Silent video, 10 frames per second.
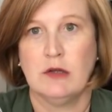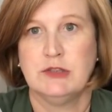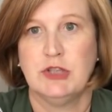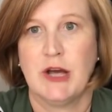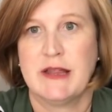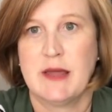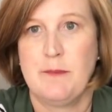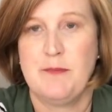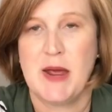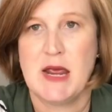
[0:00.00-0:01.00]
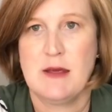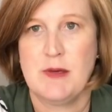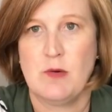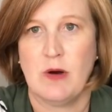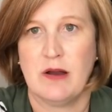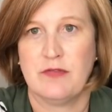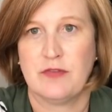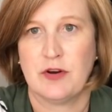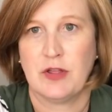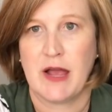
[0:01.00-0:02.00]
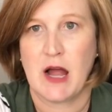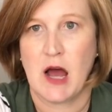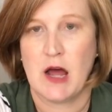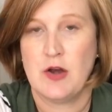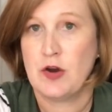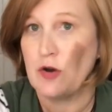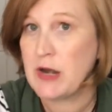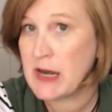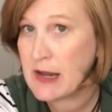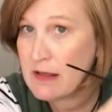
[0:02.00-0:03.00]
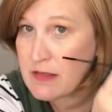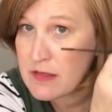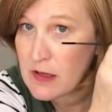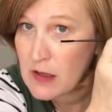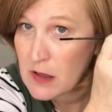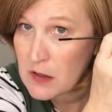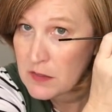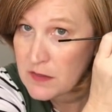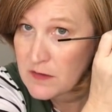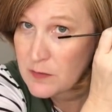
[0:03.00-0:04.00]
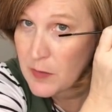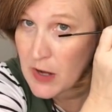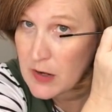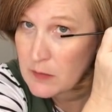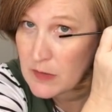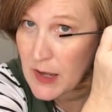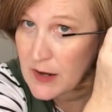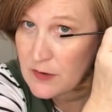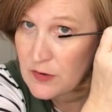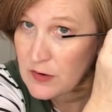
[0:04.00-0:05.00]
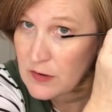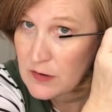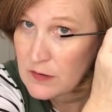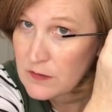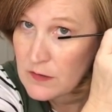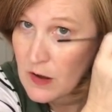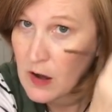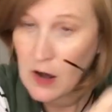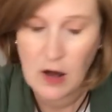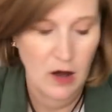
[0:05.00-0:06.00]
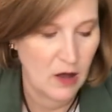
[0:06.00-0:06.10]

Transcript: look at the baby one for like underneath these bottom lashes. Oh,